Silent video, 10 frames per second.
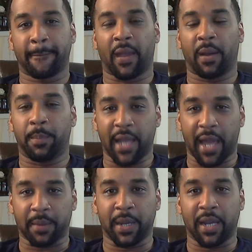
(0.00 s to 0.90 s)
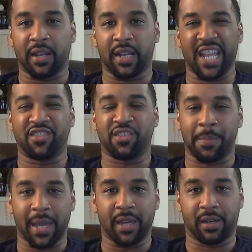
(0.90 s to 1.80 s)
A black man in
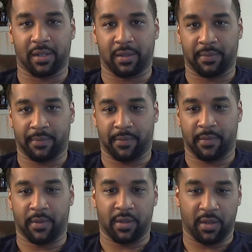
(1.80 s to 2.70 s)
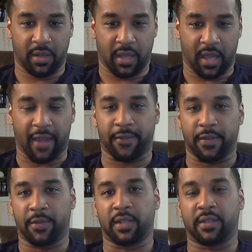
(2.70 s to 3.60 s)
Jamaica have
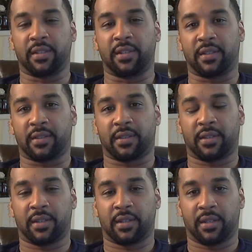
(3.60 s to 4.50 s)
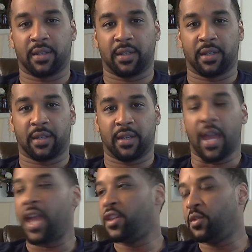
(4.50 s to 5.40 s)
invented this.
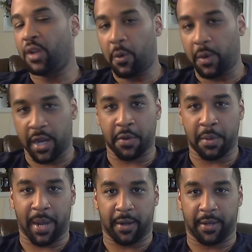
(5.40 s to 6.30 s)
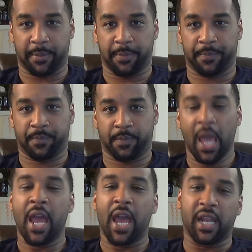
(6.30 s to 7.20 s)
And you don't hear about it.
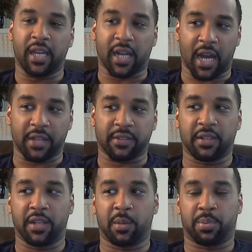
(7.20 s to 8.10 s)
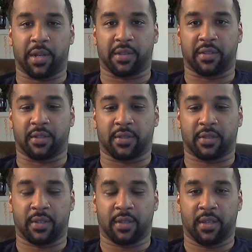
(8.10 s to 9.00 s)
And they constantly oppress us